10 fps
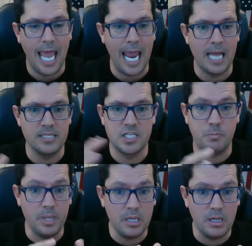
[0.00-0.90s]
and
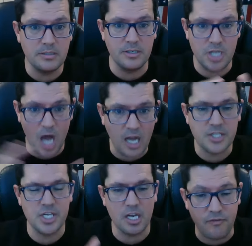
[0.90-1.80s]
spilled
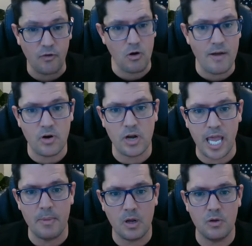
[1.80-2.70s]
toxic forever
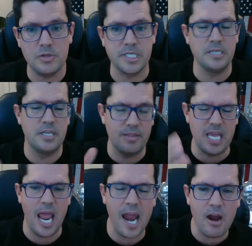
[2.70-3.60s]
chemicals into
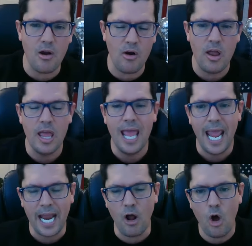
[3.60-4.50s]
the air
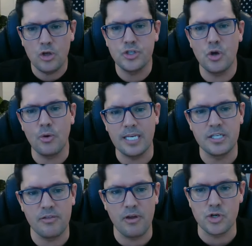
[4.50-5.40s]
and also
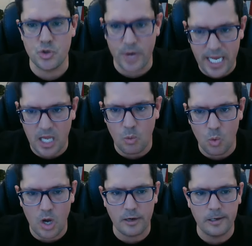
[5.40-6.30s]
into their drinking
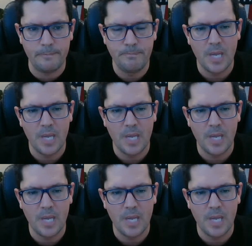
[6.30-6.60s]
water.